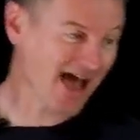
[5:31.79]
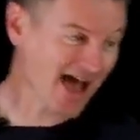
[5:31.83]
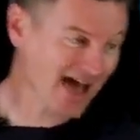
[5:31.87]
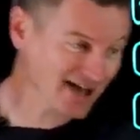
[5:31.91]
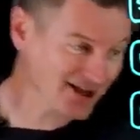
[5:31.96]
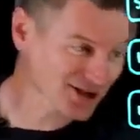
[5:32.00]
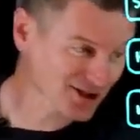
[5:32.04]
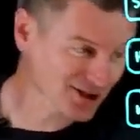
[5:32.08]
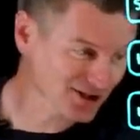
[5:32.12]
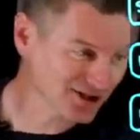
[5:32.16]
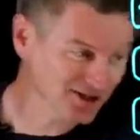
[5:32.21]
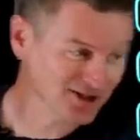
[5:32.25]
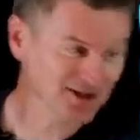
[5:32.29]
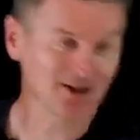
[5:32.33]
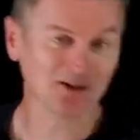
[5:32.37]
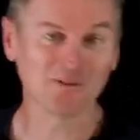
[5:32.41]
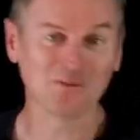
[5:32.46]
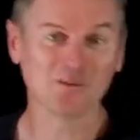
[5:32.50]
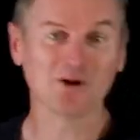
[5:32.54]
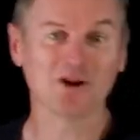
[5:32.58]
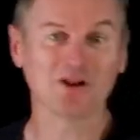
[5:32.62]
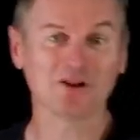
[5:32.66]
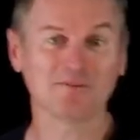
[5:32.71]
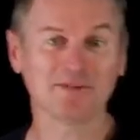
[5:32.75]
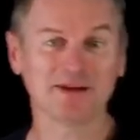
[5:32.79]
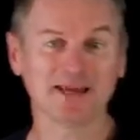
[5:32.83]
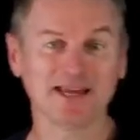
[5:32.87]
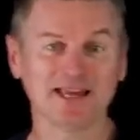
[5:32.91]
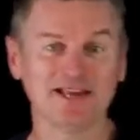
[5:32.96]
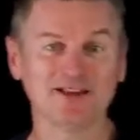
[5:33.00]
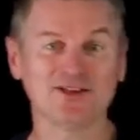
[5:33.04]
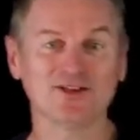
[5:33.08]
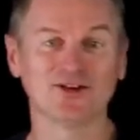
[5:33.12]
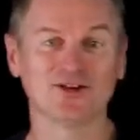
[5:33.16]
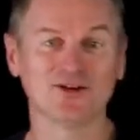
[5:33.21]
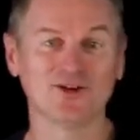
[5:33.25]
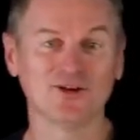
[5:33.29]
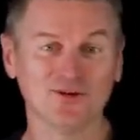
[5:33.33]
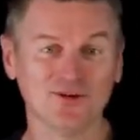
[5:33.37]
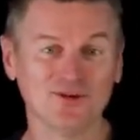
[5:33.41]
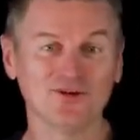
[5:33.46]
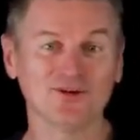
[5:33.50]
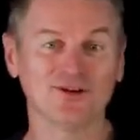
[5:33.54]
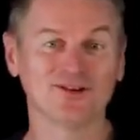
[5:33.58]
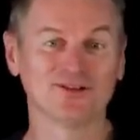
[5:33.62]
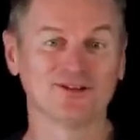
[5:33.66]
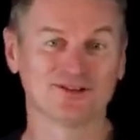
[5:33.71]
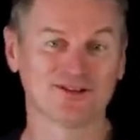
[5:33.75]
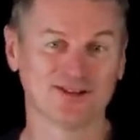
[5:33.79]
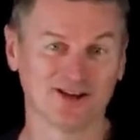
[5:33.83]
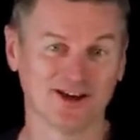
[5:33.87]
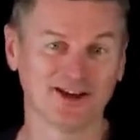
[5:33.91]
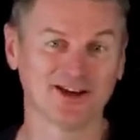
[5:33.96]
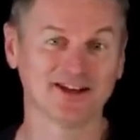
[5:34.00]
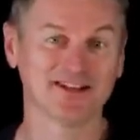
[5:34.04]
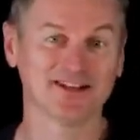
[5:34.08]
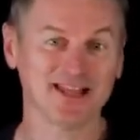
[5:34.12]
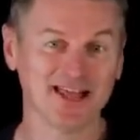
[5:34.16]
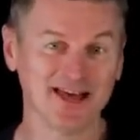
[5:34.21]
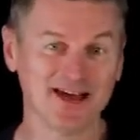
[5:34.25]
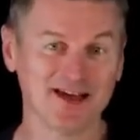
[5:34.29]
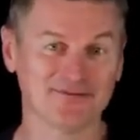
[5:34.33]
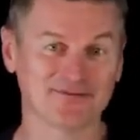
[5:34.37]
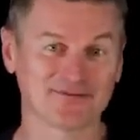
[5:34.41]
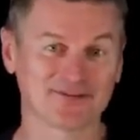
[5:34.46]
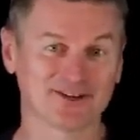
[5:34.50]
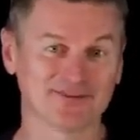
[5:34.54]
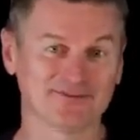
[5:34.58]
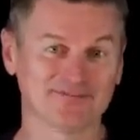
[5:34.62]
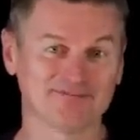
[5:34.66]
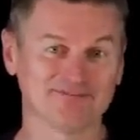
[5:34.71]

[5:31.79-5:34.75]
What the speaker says: action will be to turn left.